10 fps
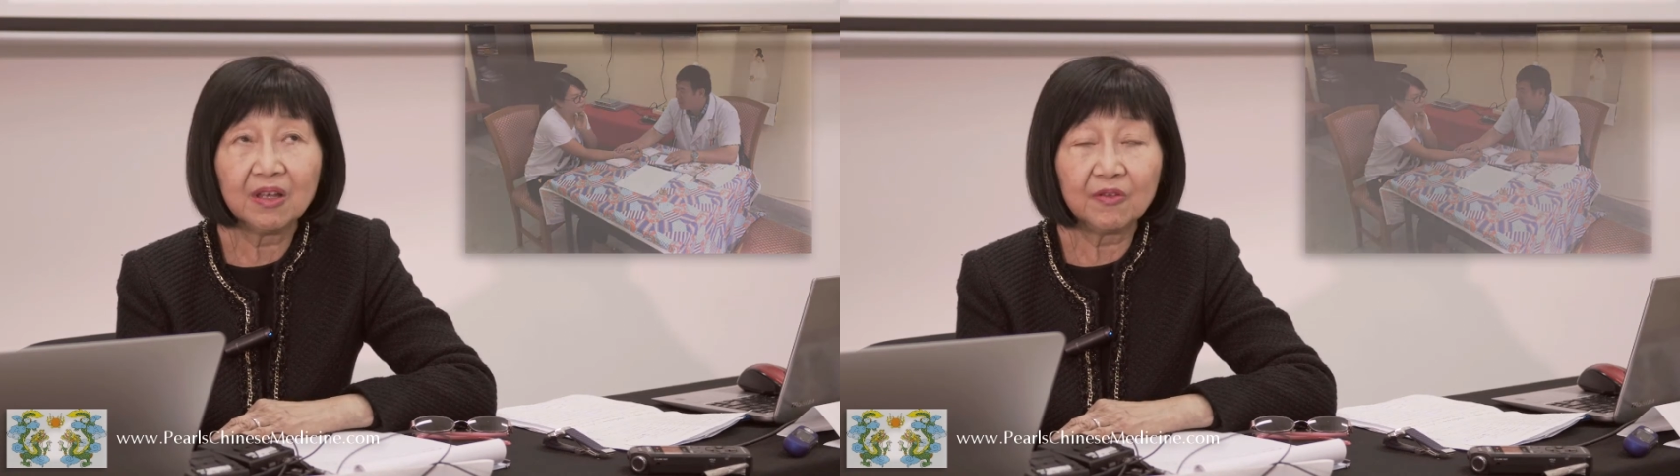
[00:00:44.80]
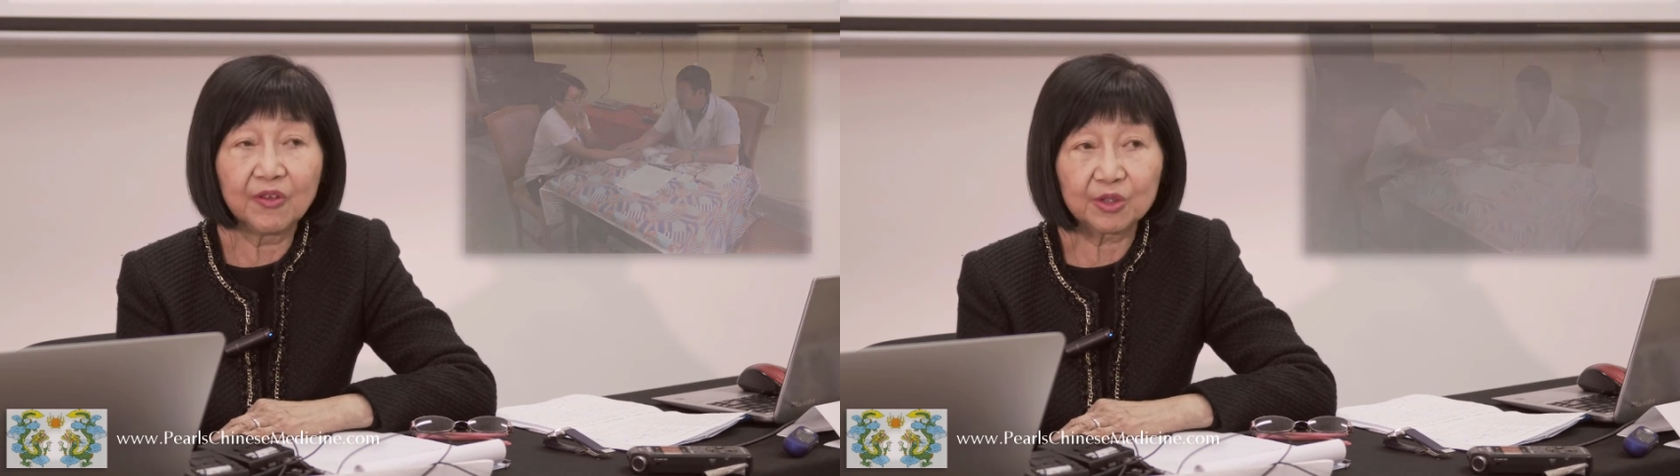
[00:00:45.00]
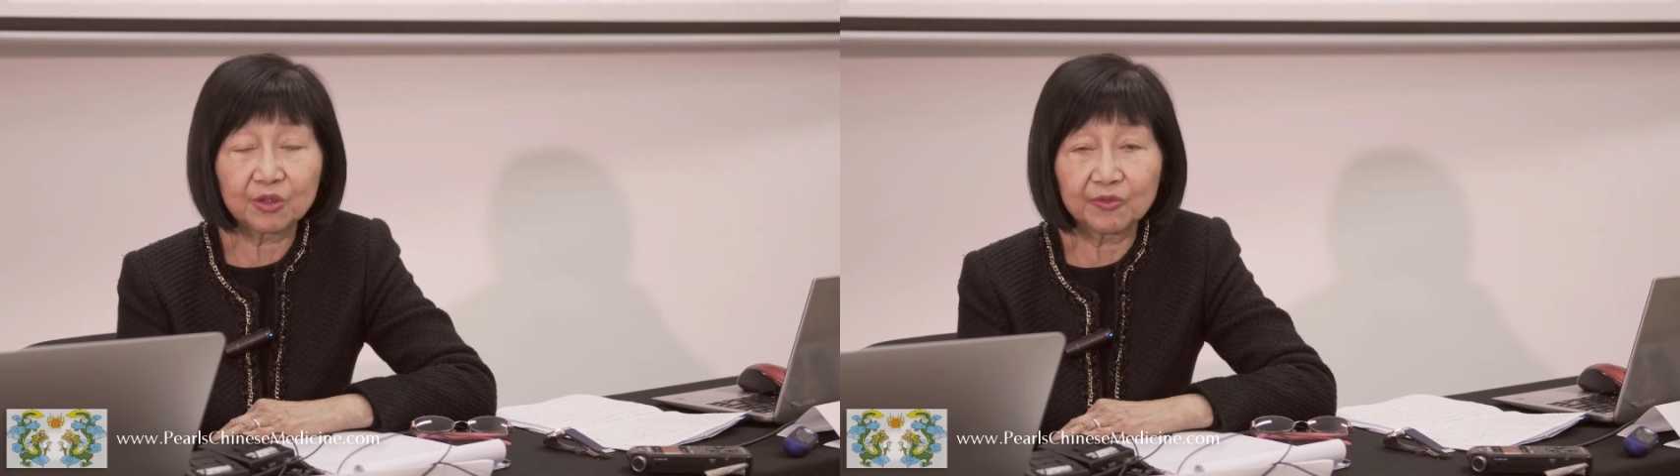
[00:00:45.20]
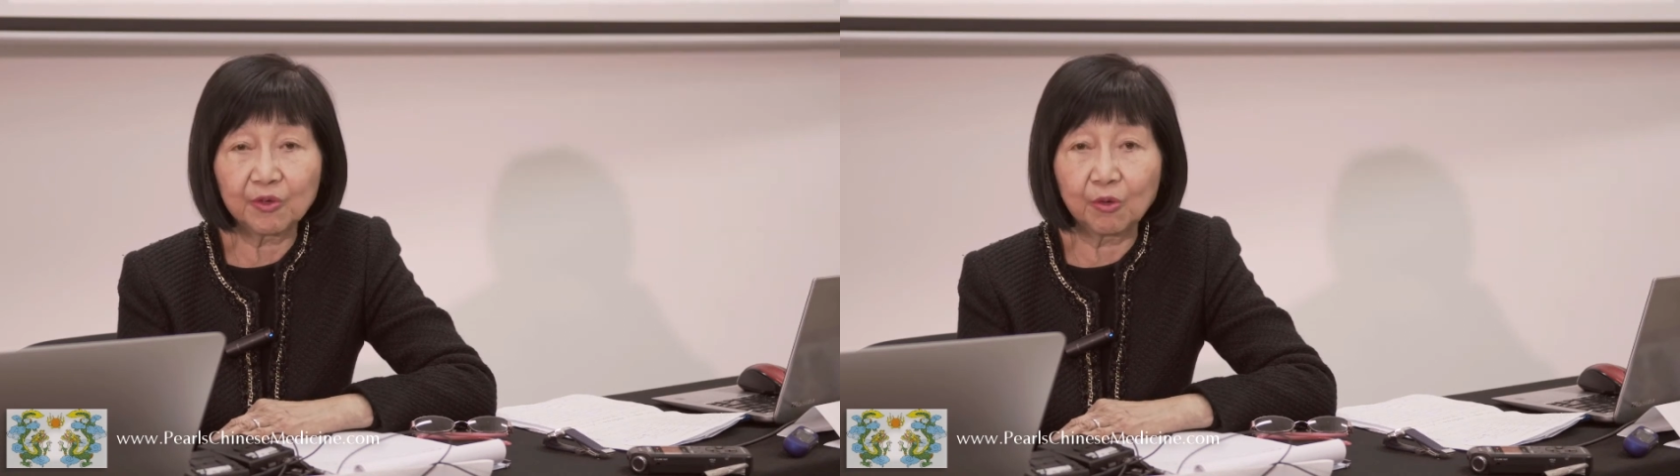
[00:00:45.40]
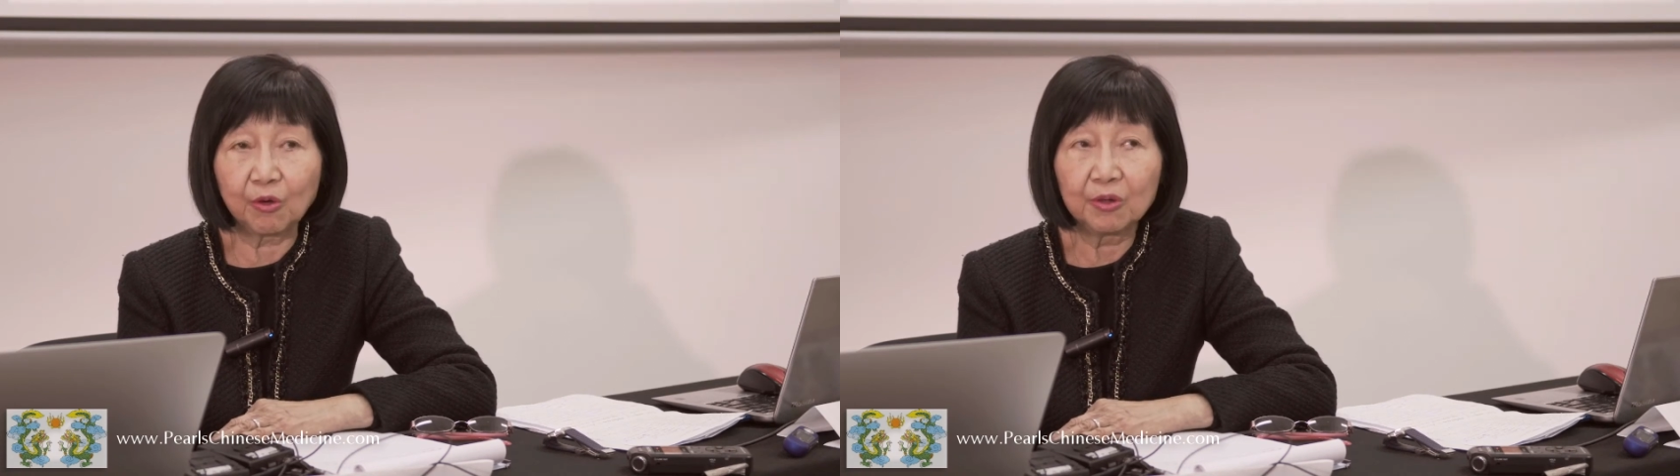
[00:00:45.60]
First of
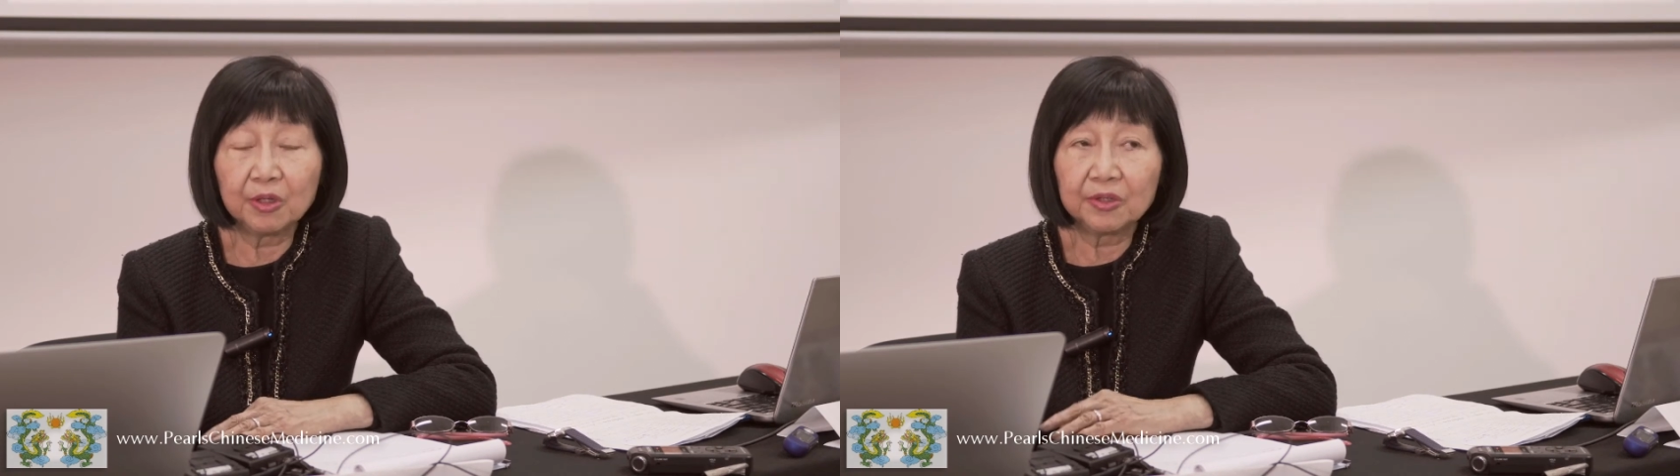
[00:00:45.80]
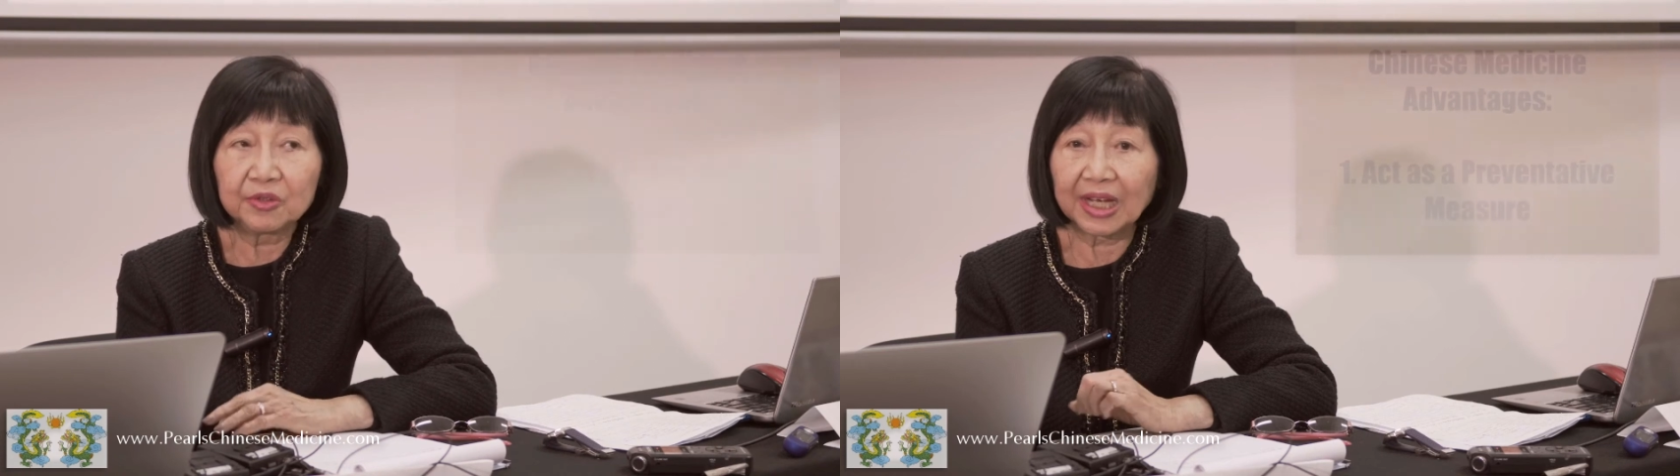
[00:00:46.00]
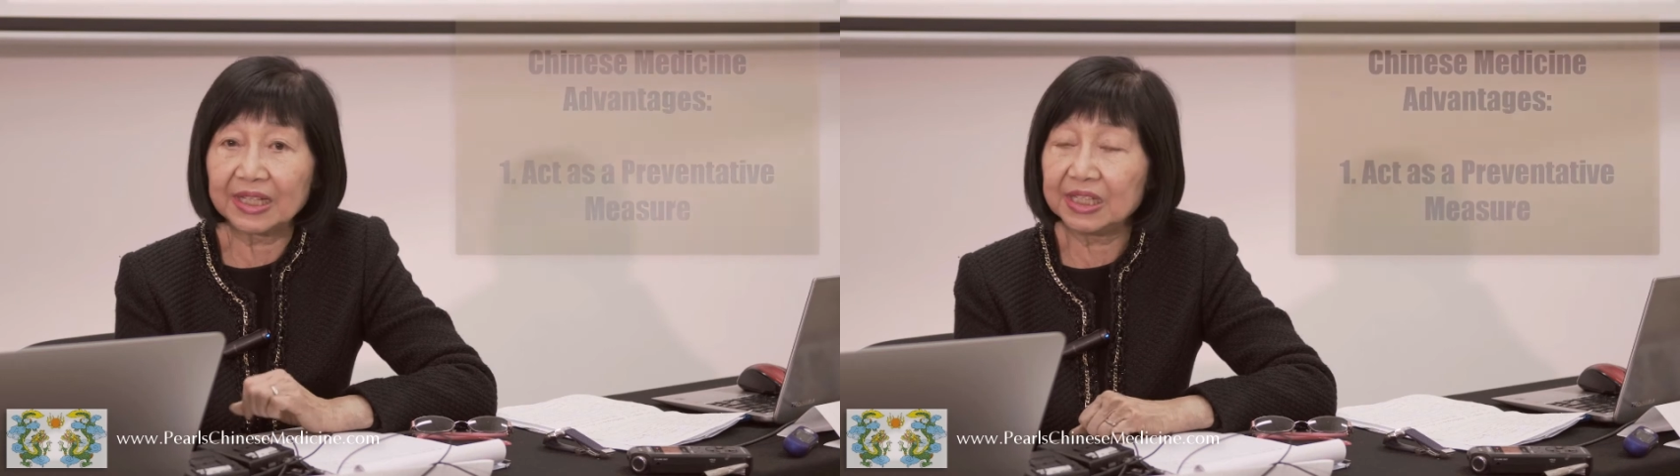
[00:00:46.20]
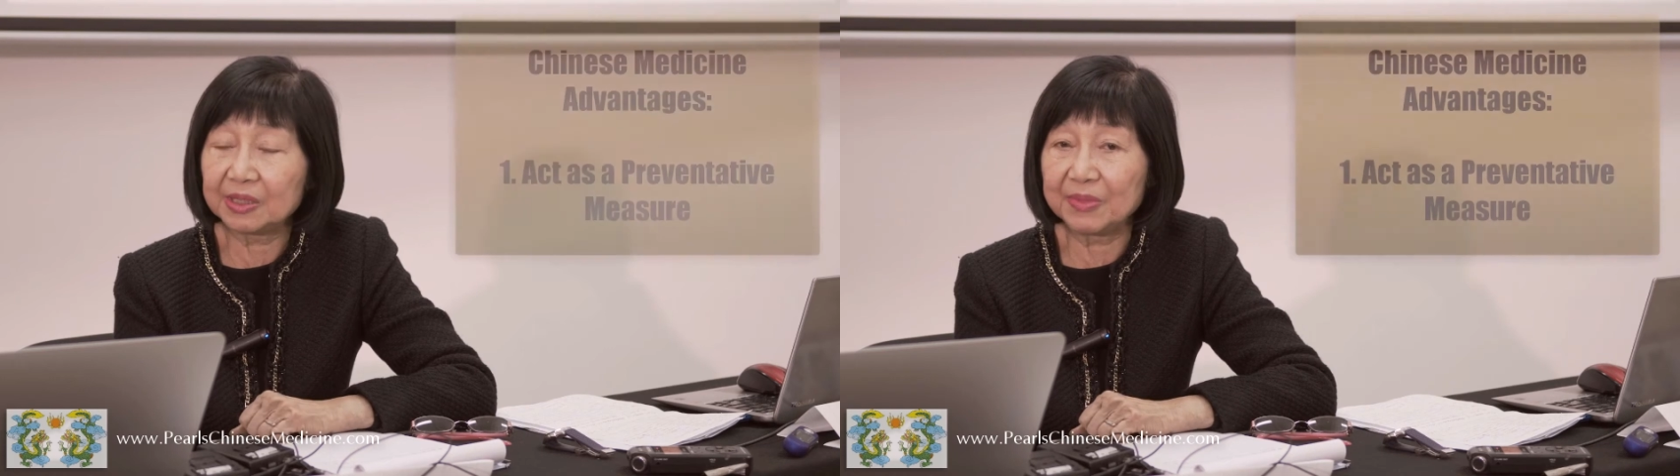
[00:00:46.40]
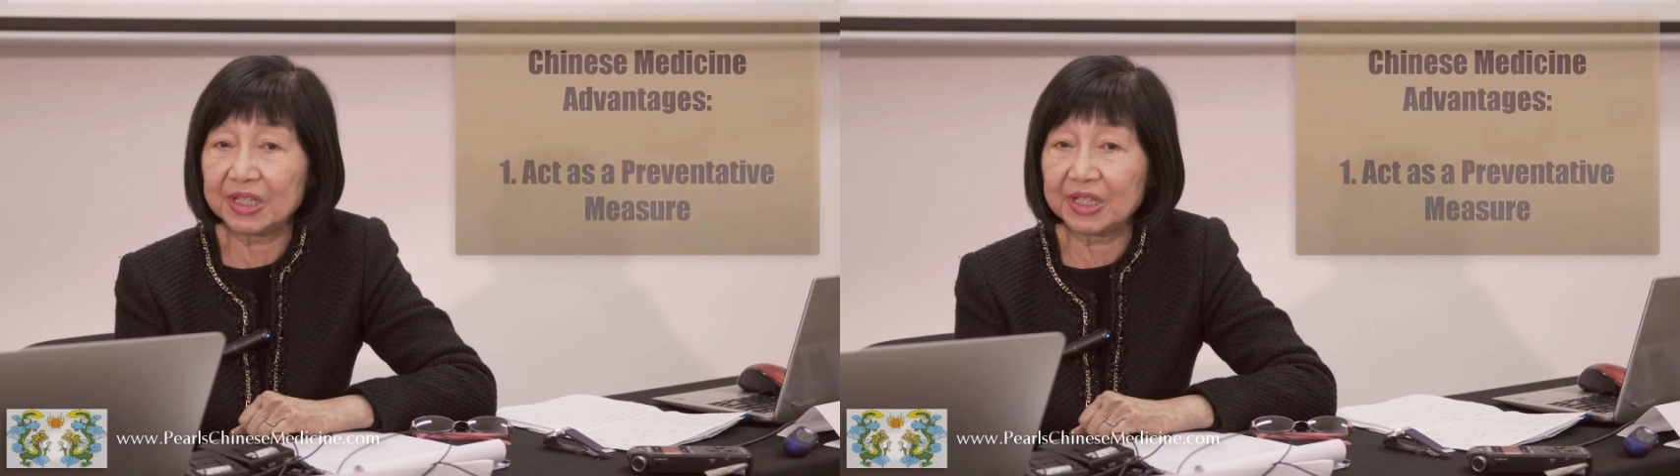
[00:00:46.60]
all, Chinese